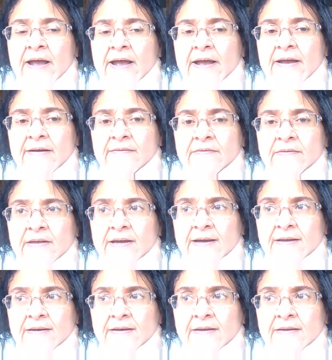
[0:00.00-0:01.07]
and
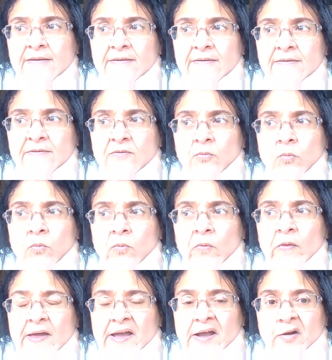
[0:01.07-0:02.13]
that is
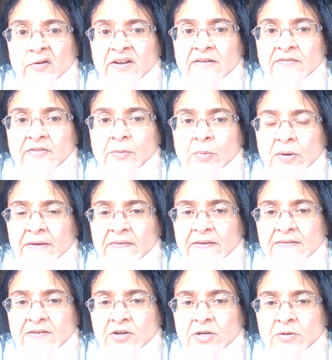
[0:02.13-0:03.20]
the area of the brain that's
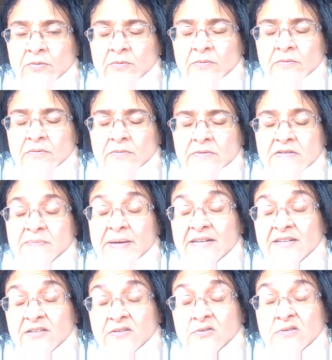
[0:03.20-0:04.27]
going to respond
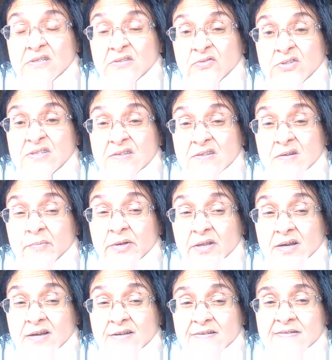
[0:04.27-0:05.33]
to those different
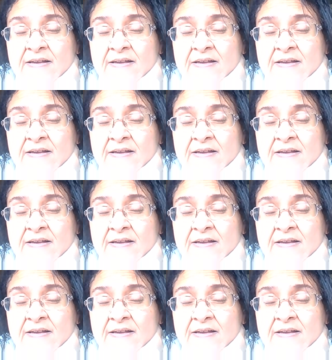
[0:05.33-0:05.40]
stimuli.